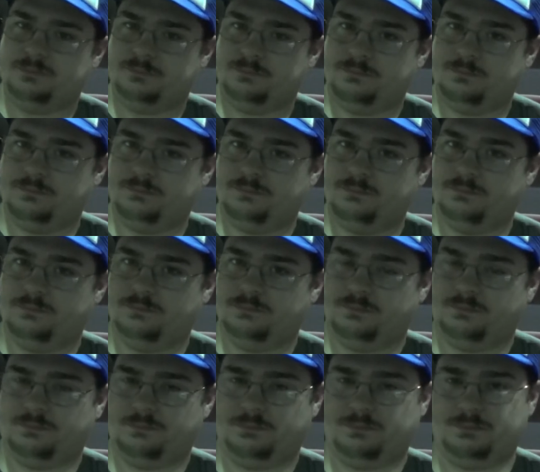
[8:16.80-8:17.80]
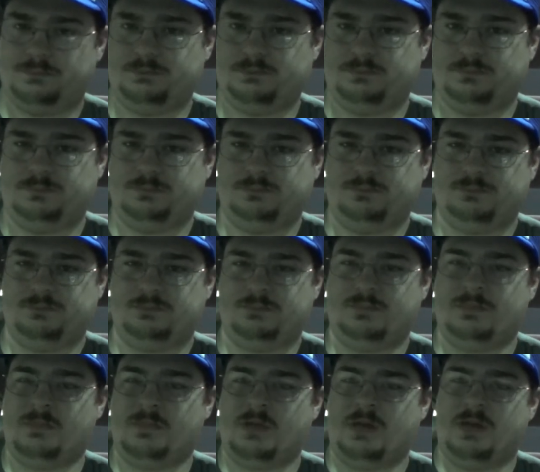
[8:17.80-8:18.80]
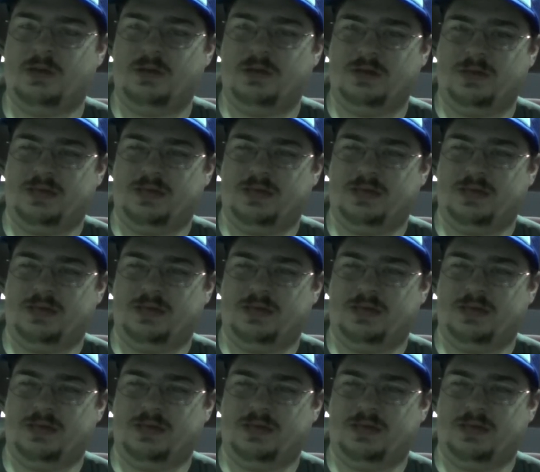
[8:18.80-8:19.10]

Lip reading: (not speaking)